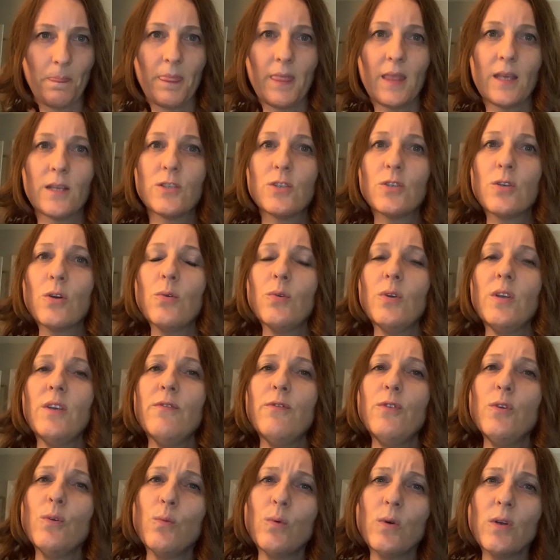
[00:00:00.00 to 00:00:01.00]
So if
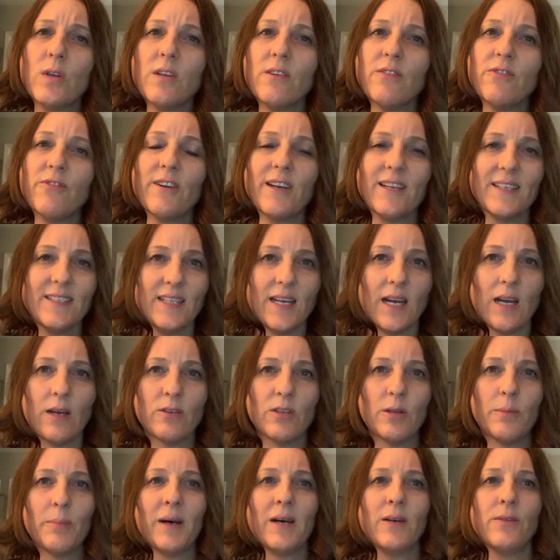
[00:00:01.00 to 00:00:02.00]
you want to find out
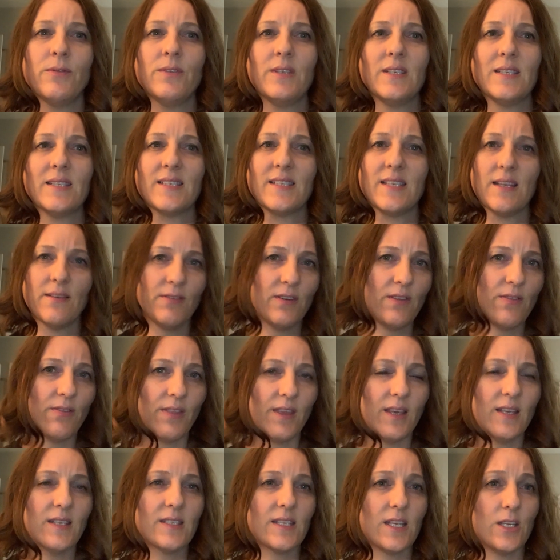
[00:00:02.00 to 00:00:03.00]
about the 7
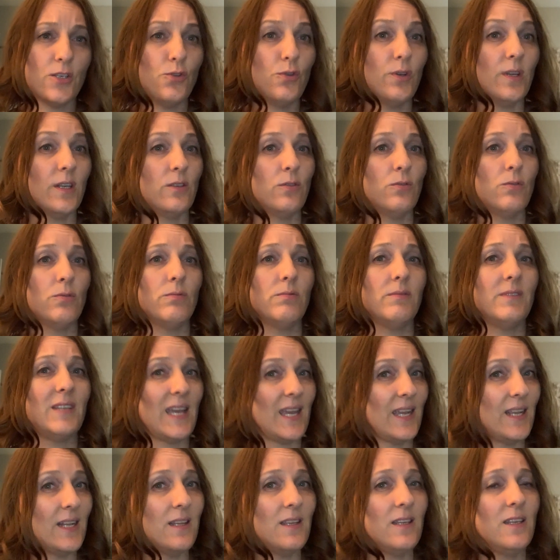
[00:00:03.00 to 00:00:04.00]
things that you can do
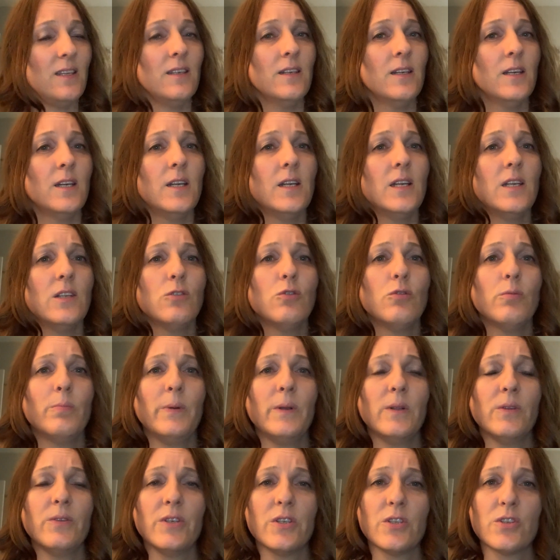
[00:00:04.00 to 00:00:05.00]
daily to
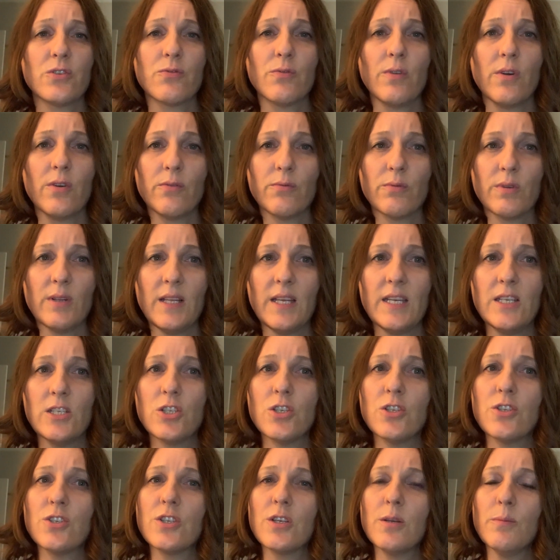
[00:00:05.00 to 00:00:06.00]
build a strong
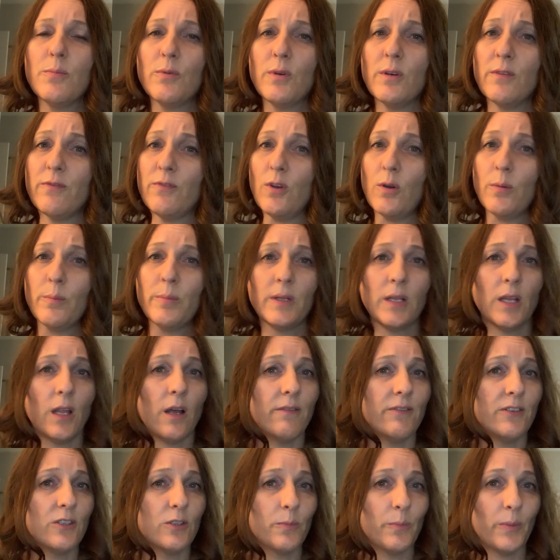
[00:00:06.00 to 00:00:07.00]
relationship with your
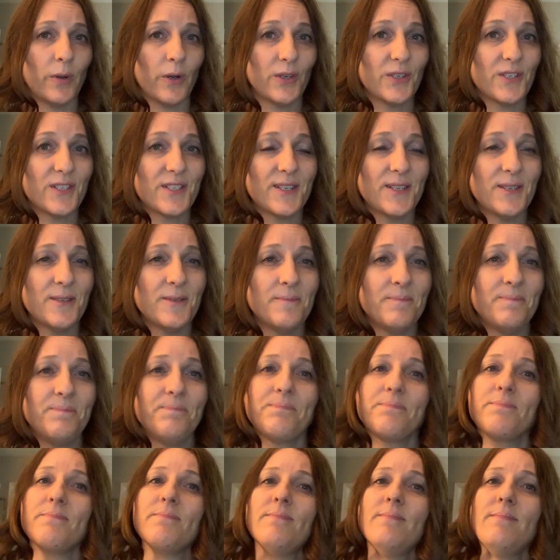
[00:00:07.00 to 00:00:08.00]
beloved person,
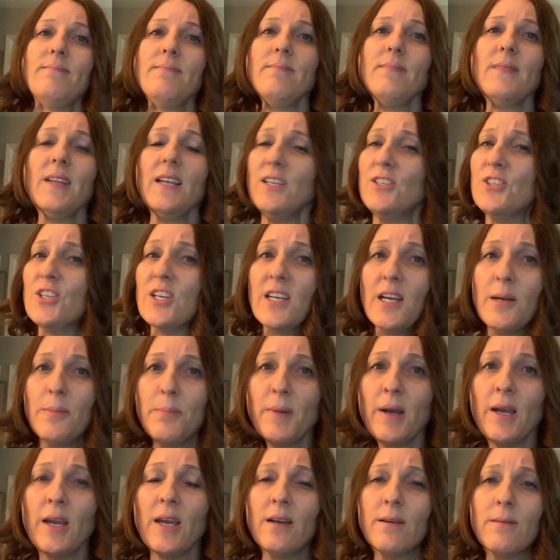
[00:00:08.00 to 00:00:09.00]
check out
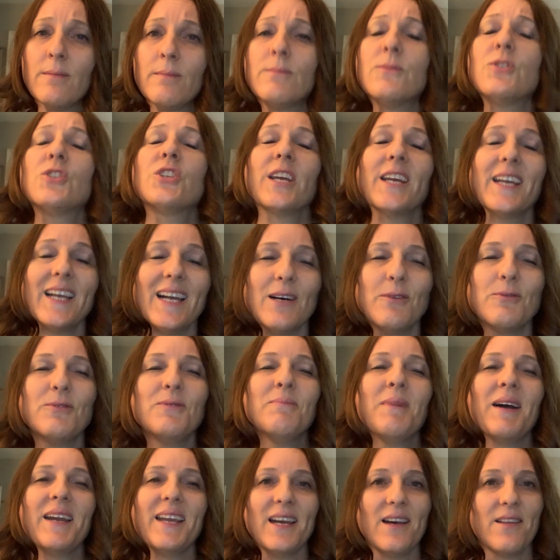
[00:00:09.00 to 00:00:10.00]

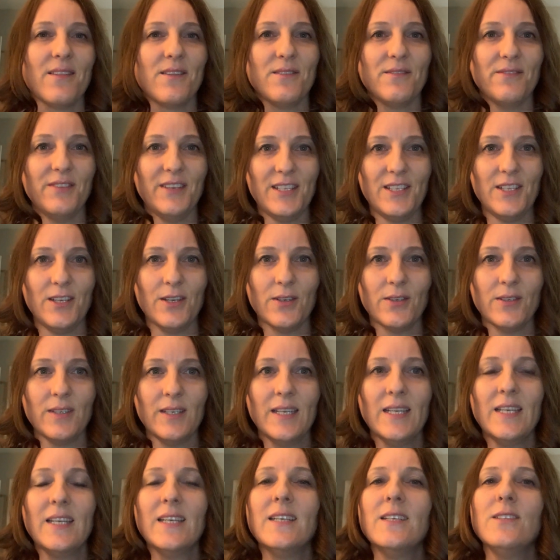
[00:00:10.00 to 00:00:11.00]
my other video.
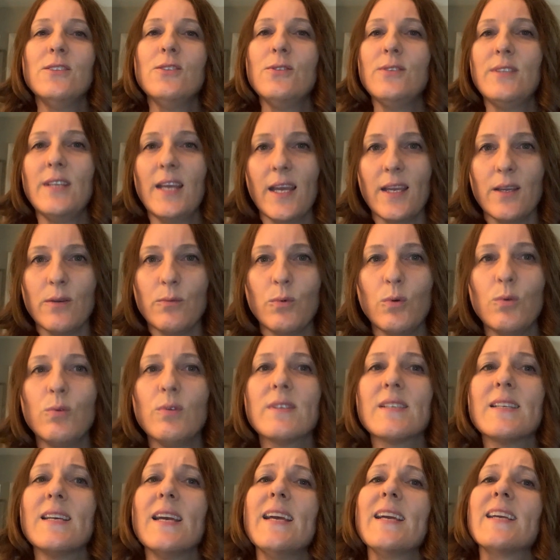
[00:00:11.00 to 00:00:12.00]
Today we
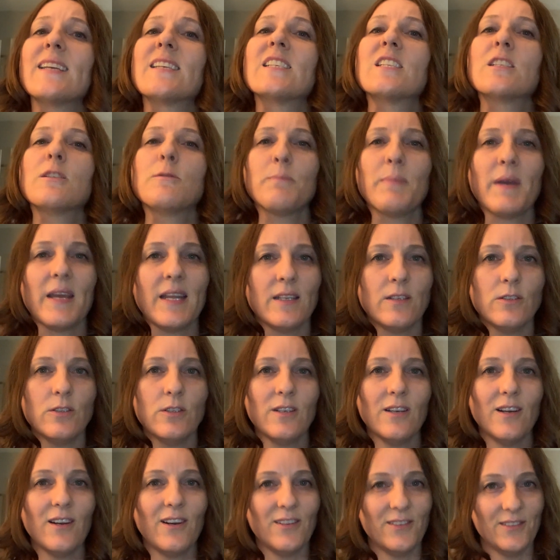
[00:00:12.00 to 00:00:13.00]
will expand
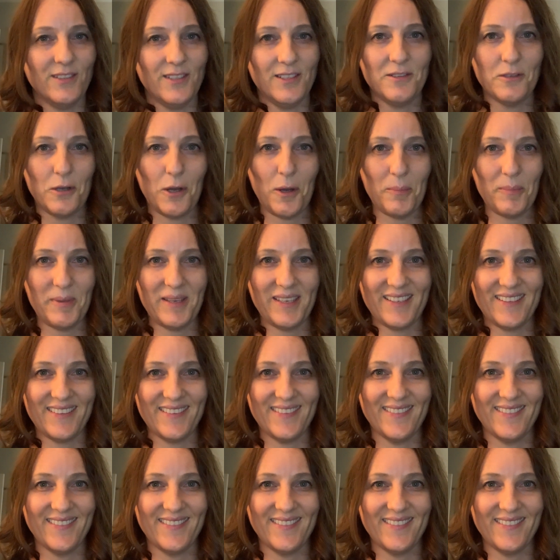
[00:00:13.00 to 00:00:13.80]
on the topic.